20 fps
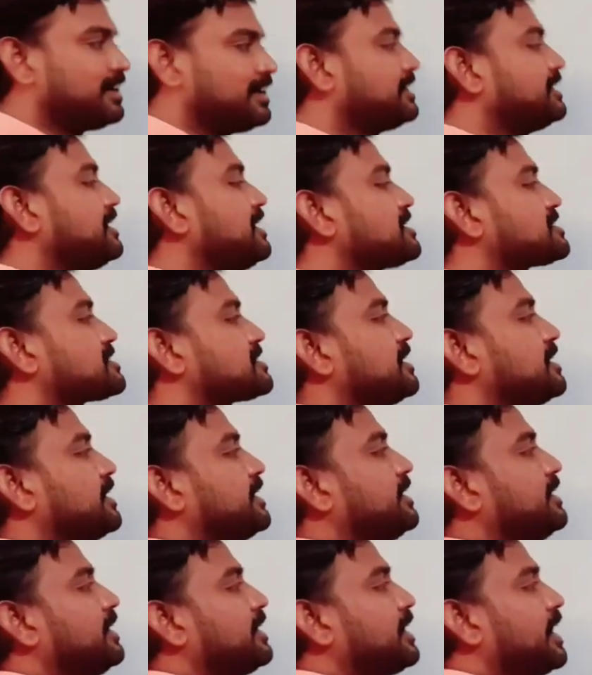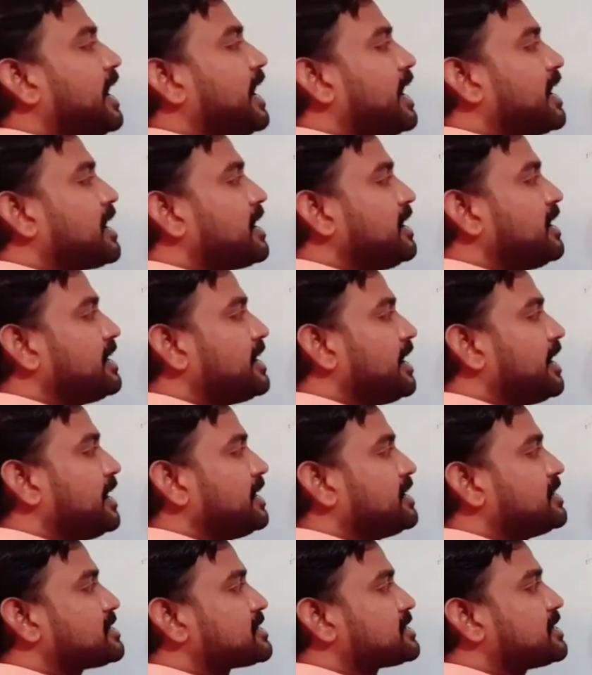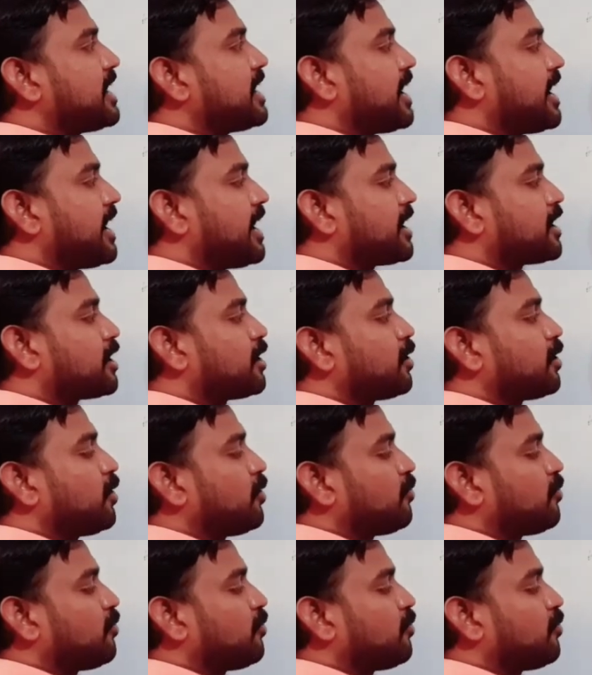Yes, here angle A is the angle